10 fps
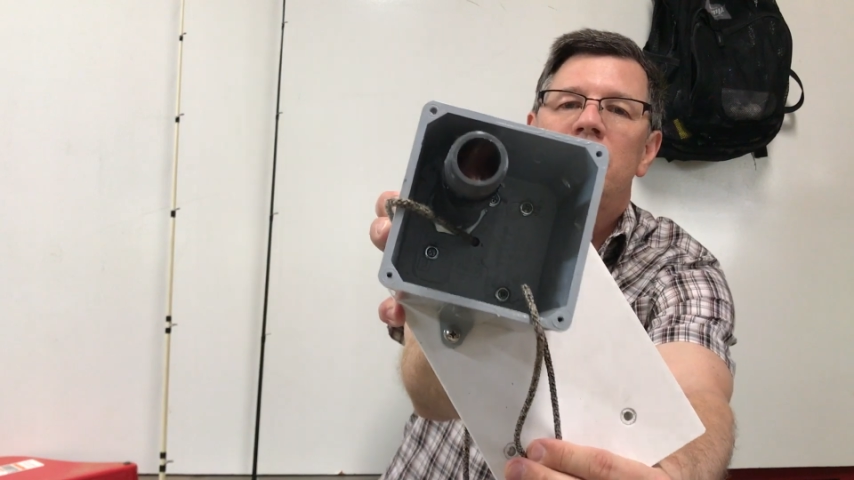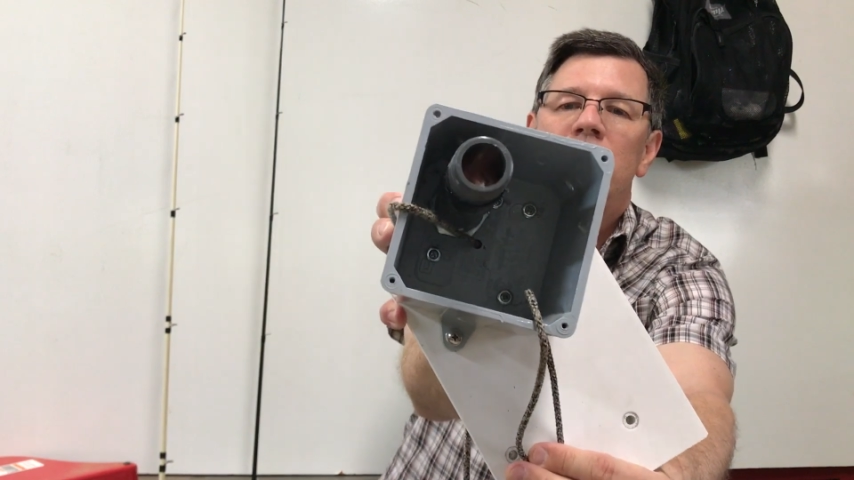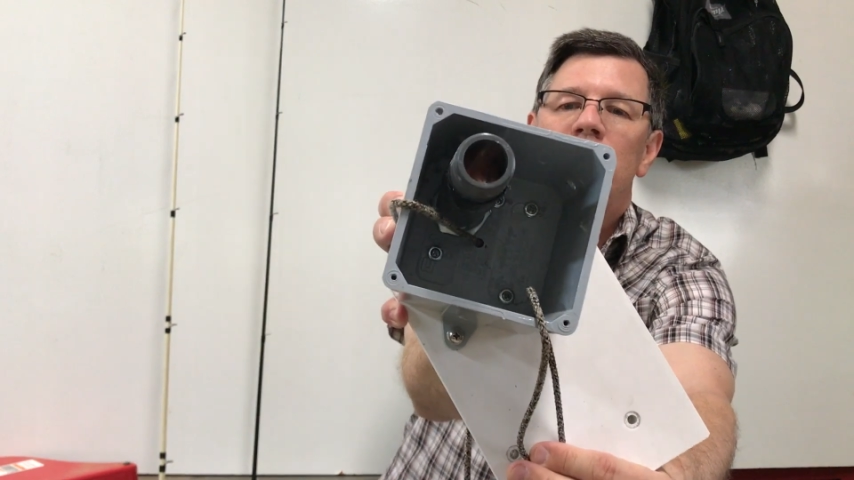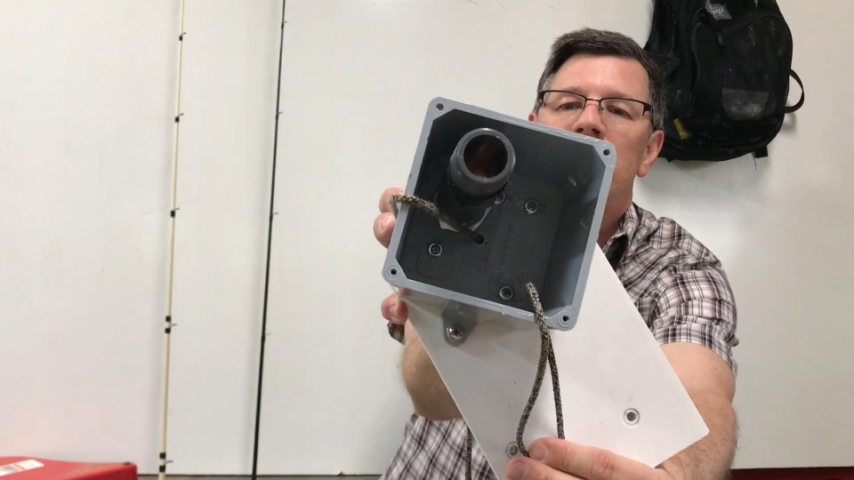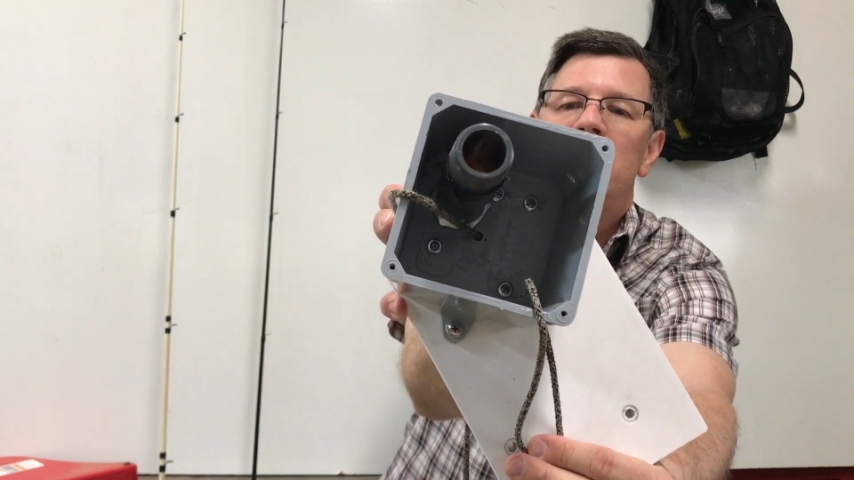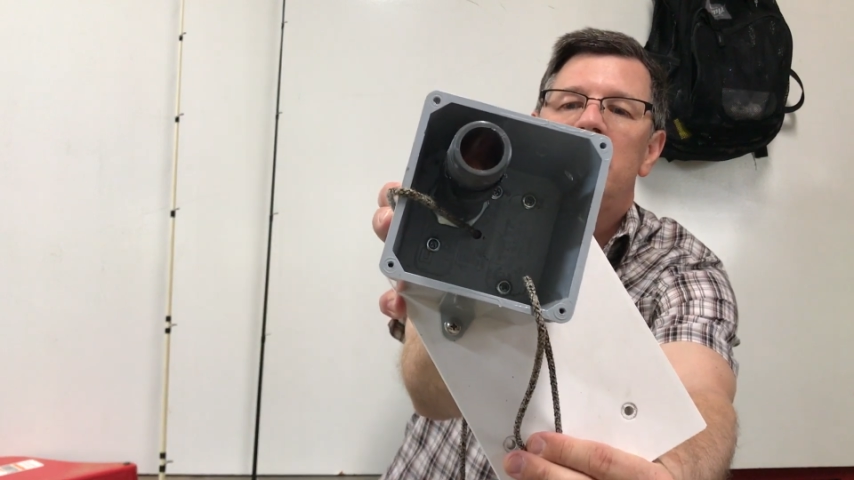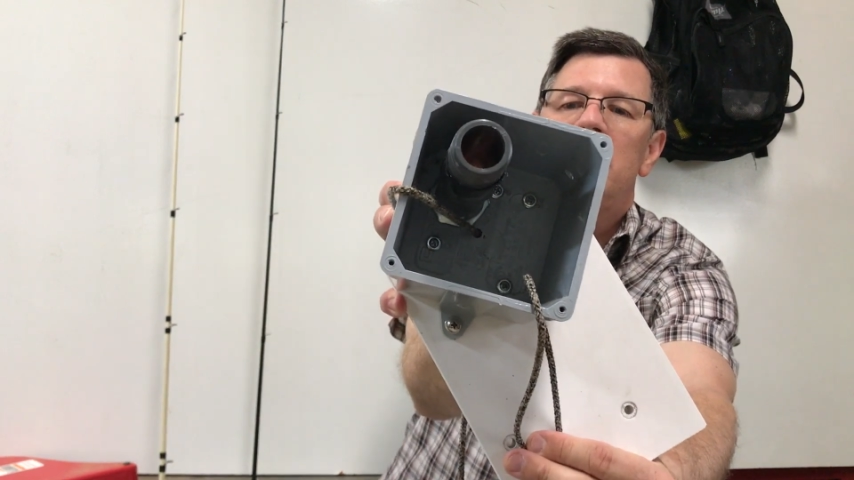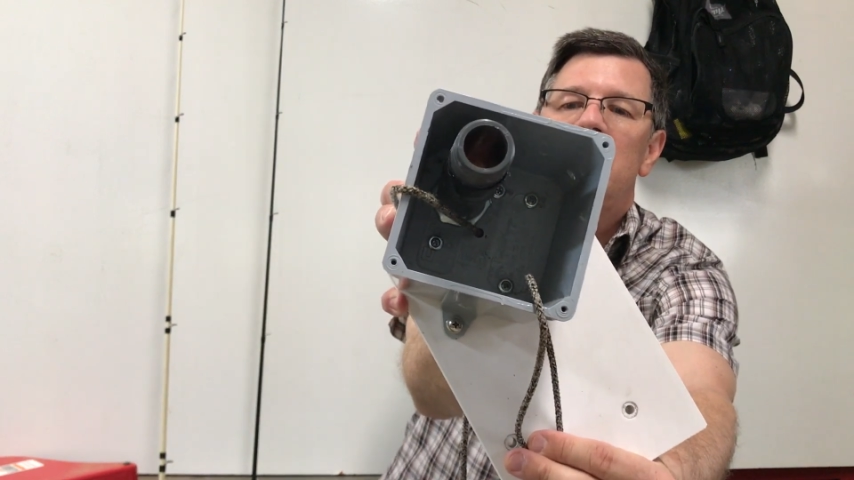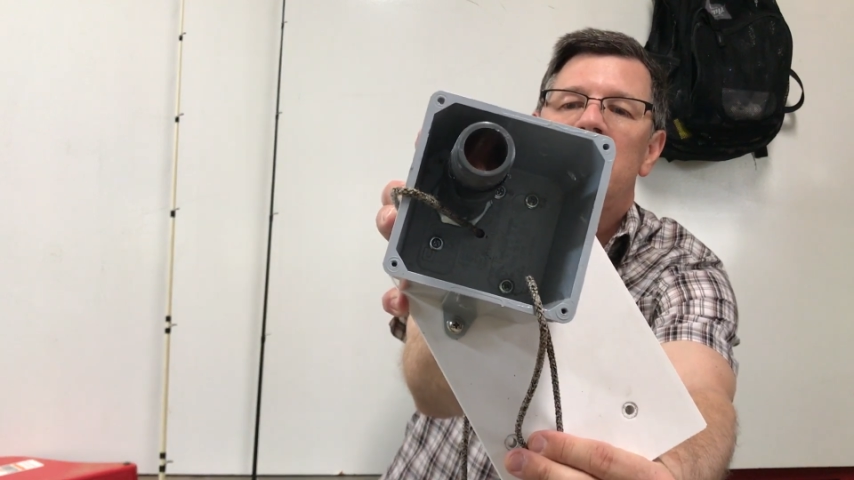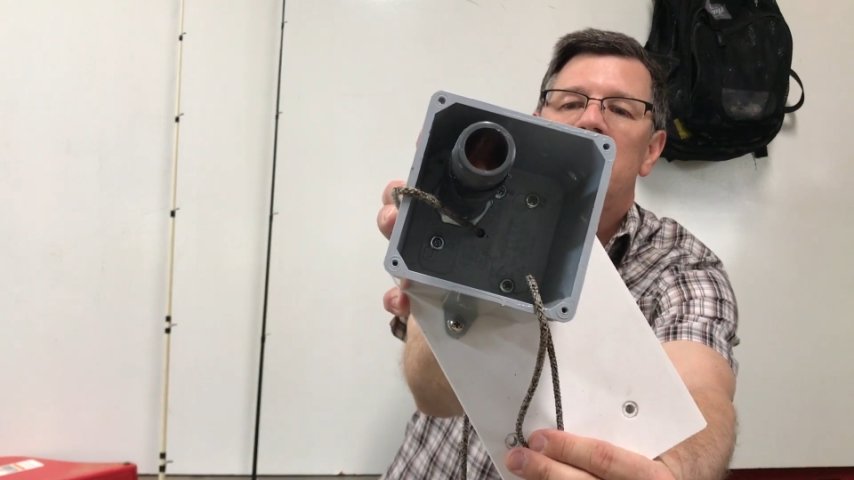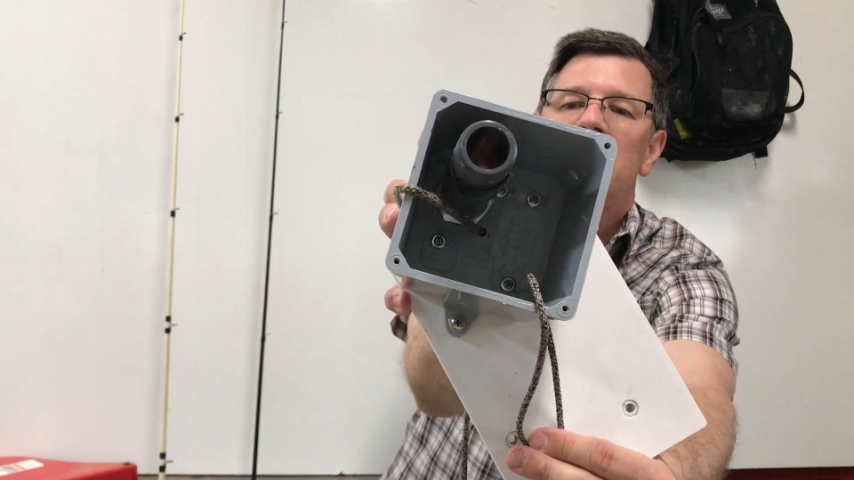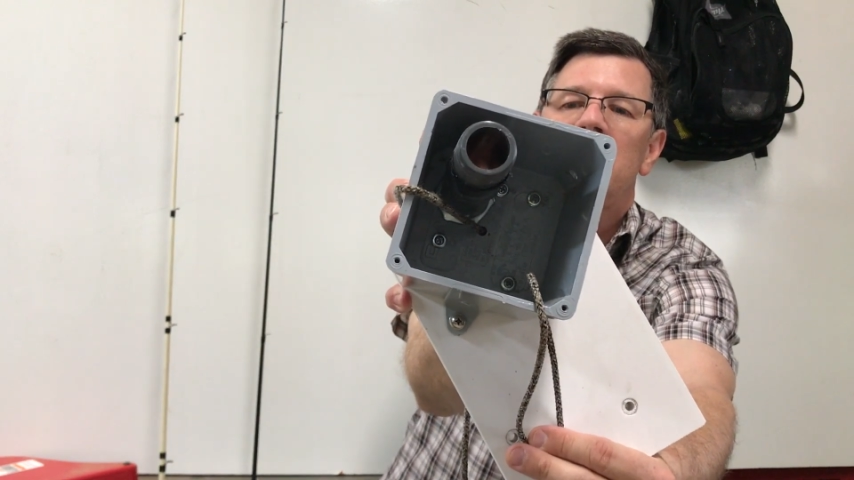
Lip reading: Hopefully you can see that.